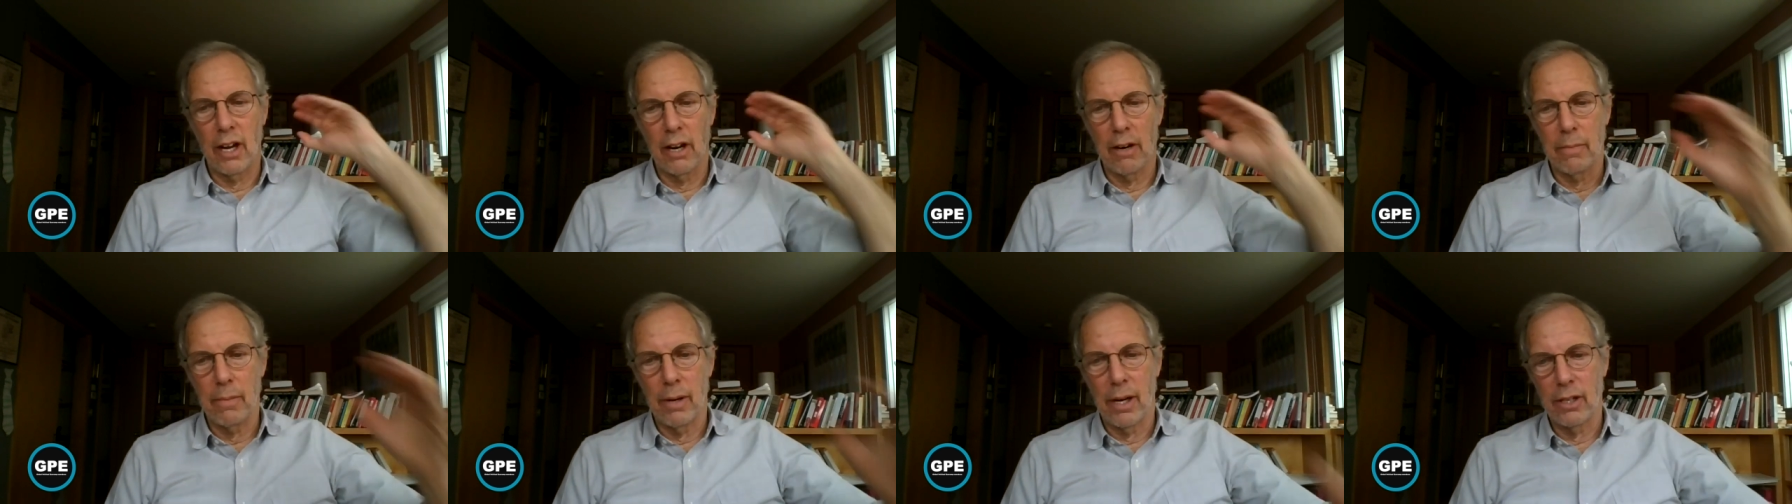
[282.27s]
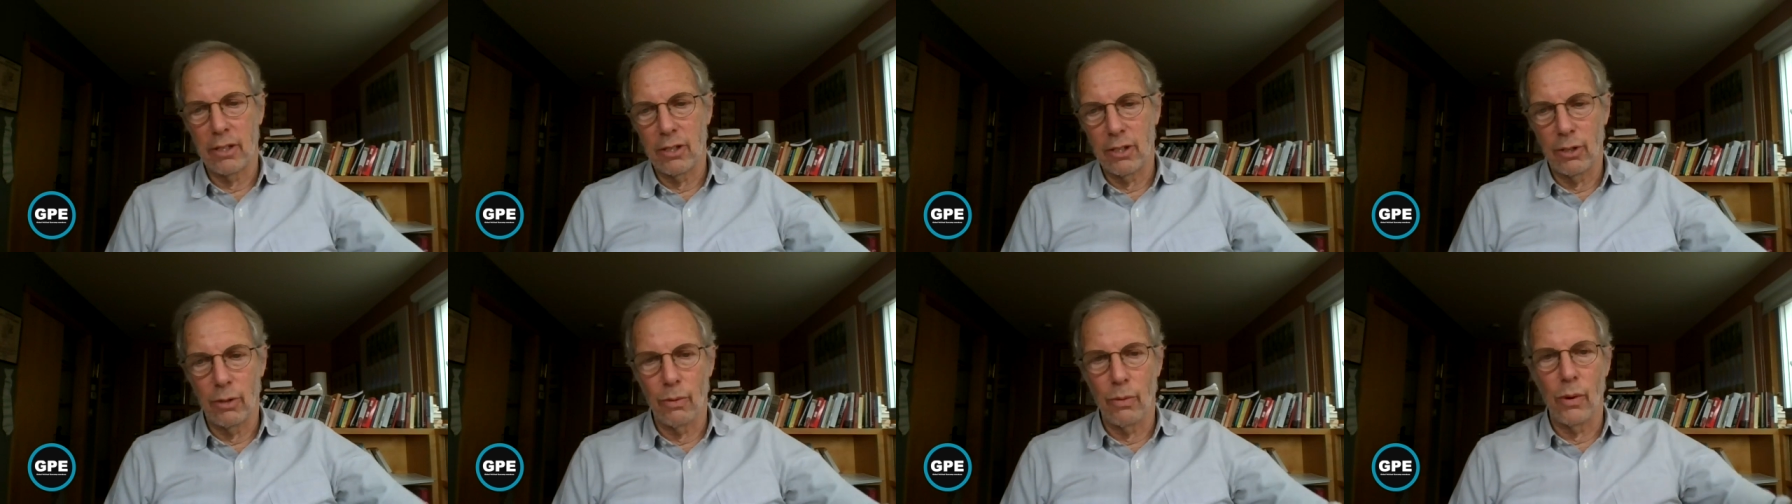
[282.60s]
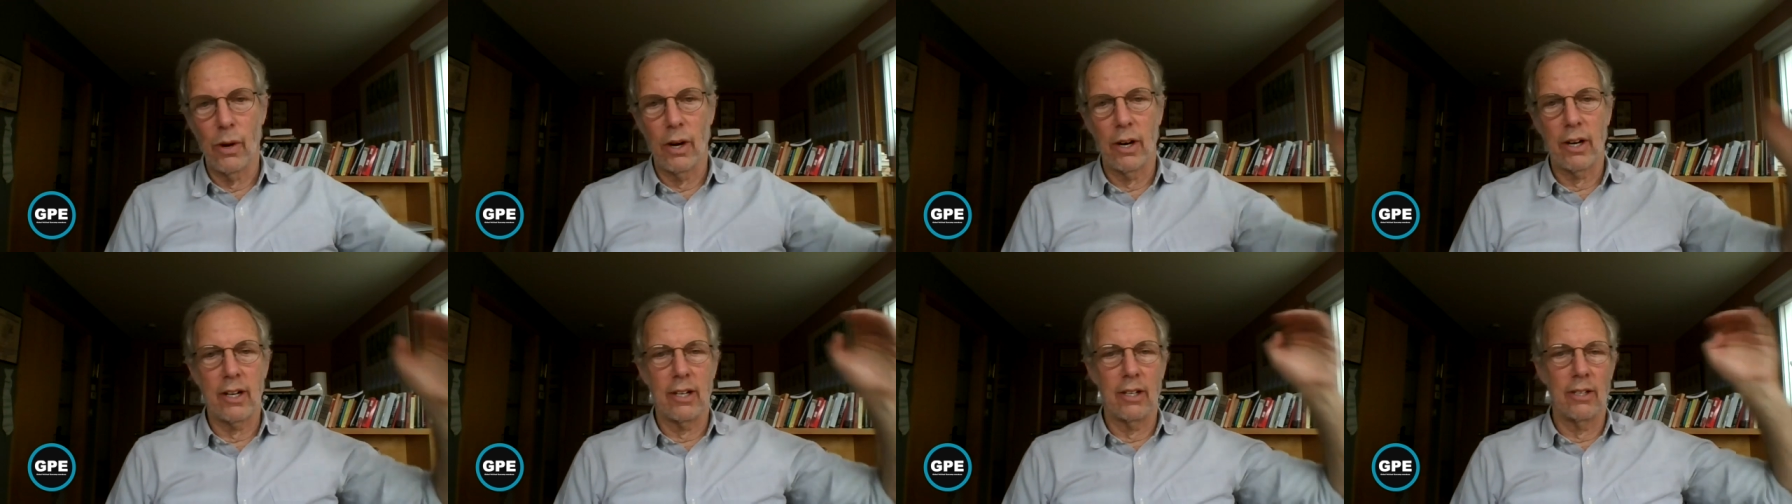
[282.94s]
about you
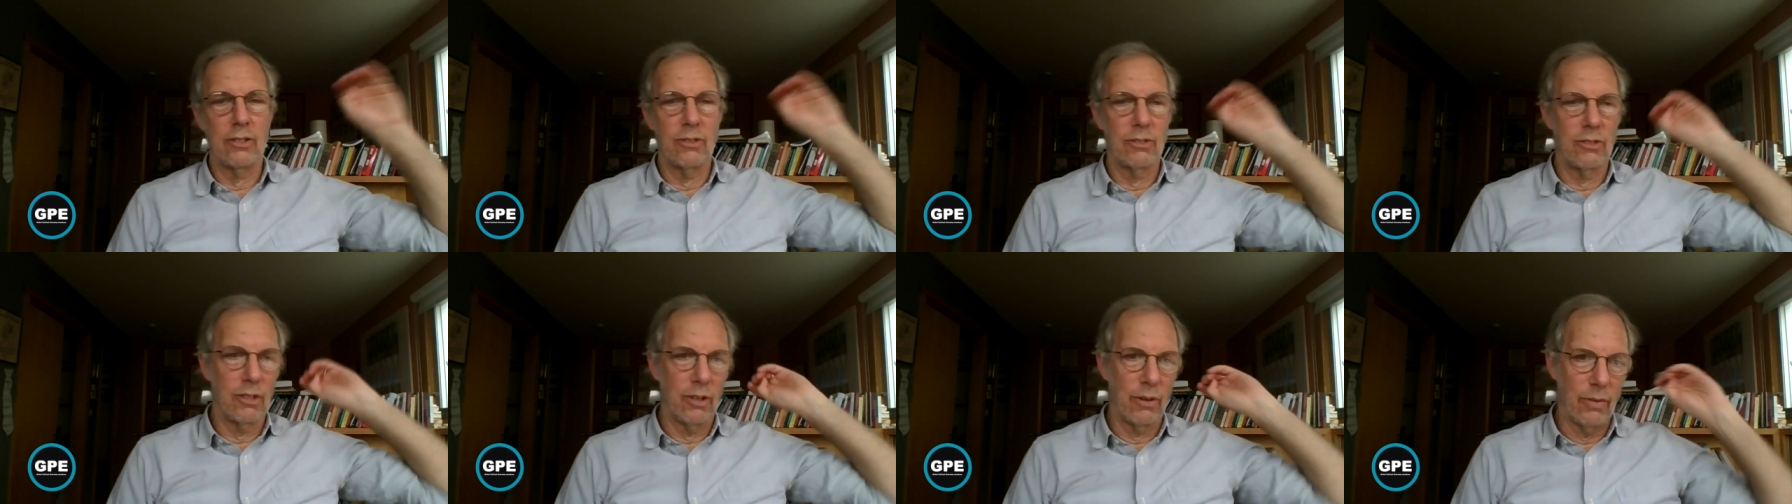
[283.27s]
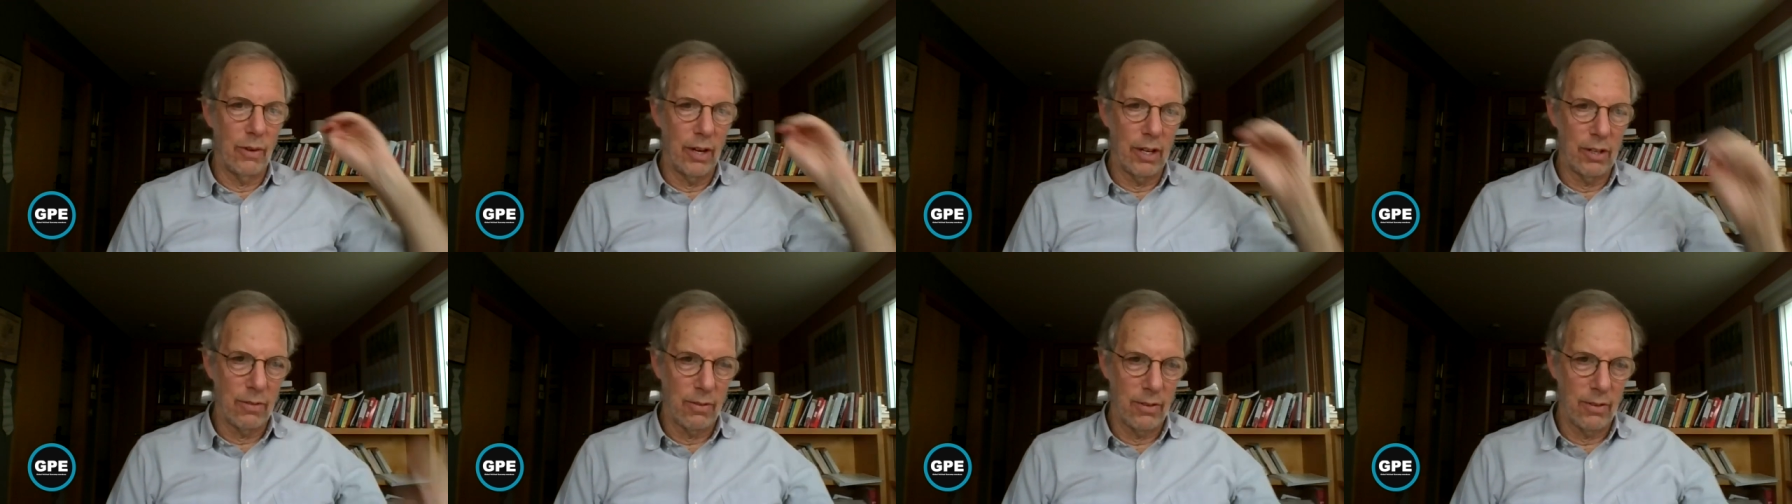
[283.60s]
workers in West